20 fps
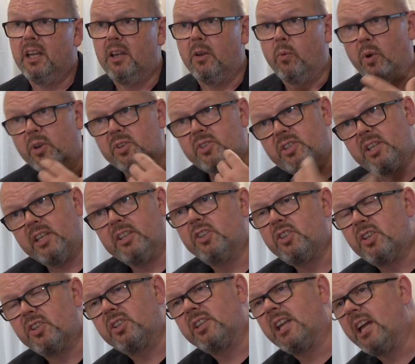What
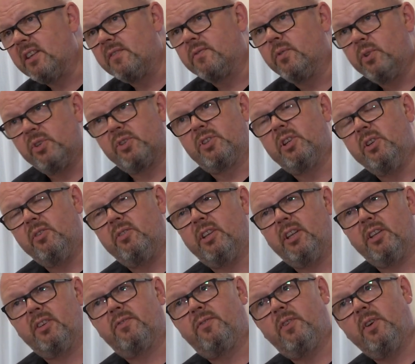Signature stands for is two
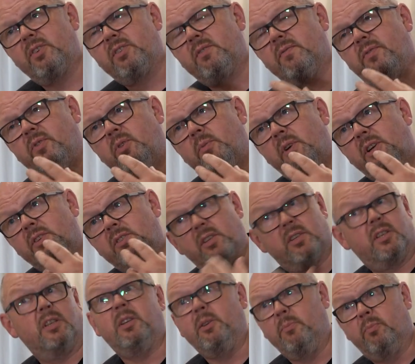things. First and foremost,
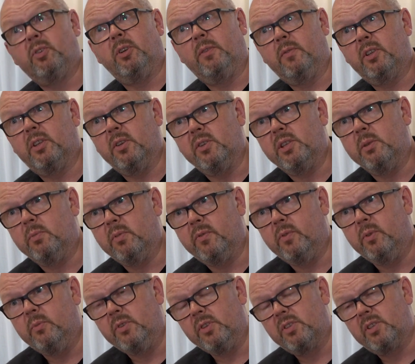it's improved acoustic
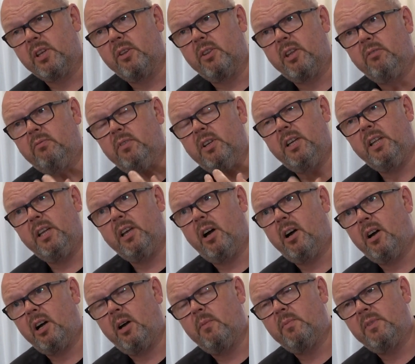performance, so they really
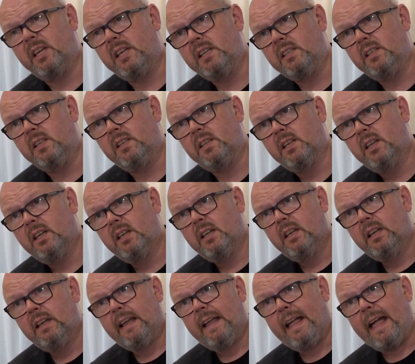are updated
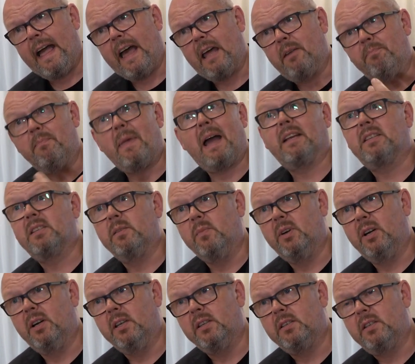and
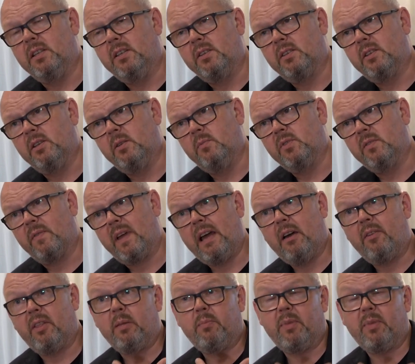maximised in terms of how they